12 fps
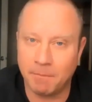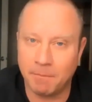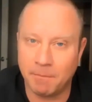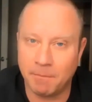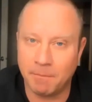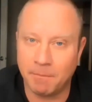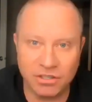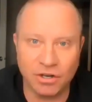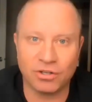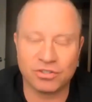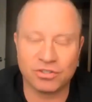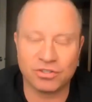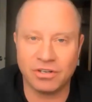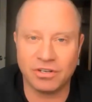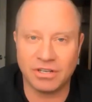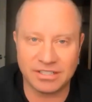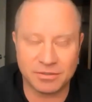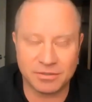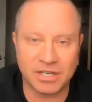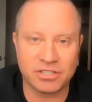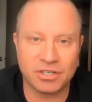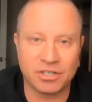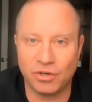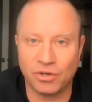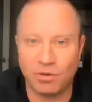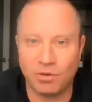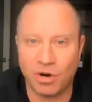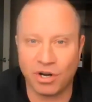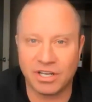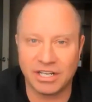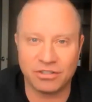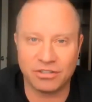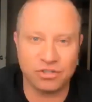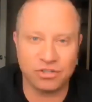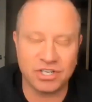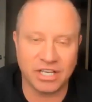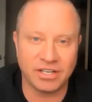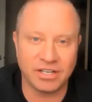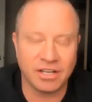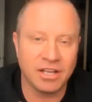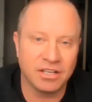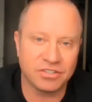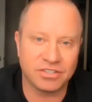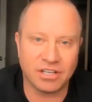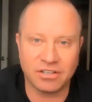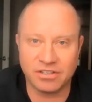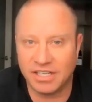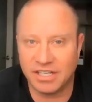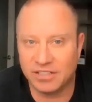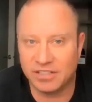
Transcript: big dollars on, especially when you're doing marketing to generate seller leads,